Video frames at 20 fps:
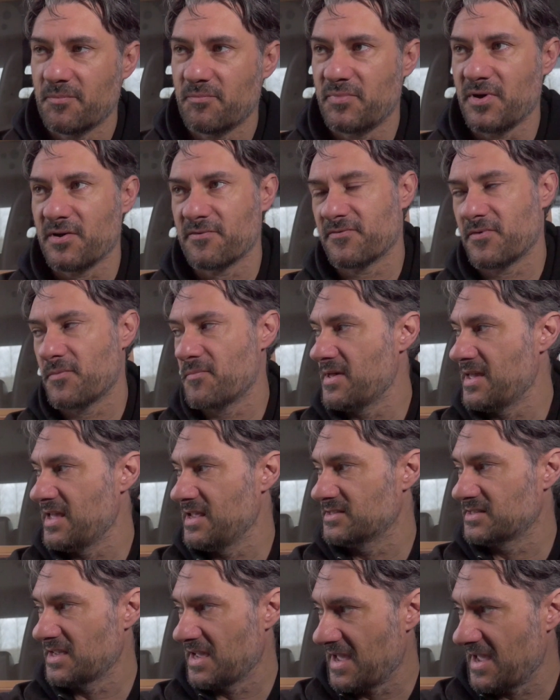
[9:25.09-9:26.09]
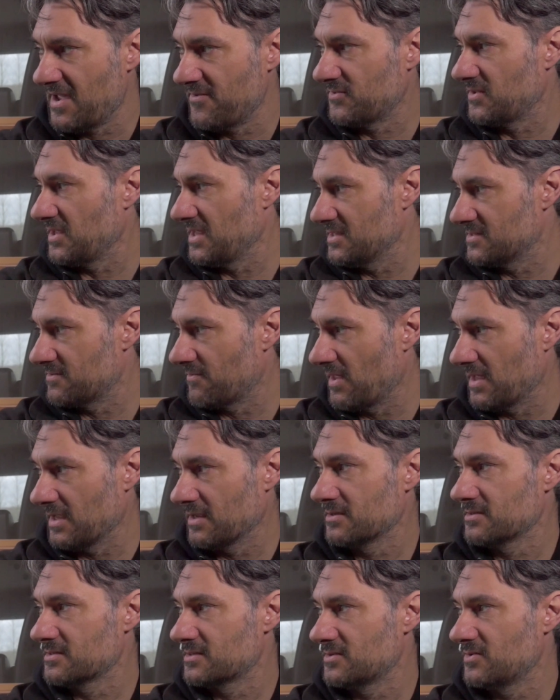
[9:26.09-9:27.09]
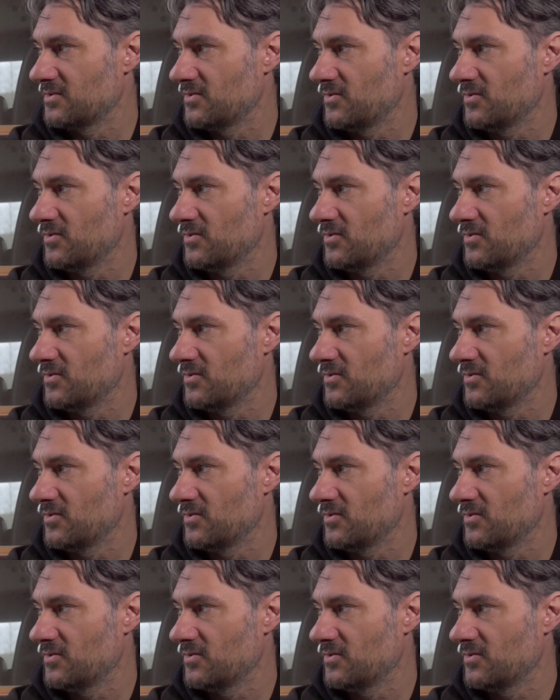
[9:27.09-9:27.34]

But for me to have these things,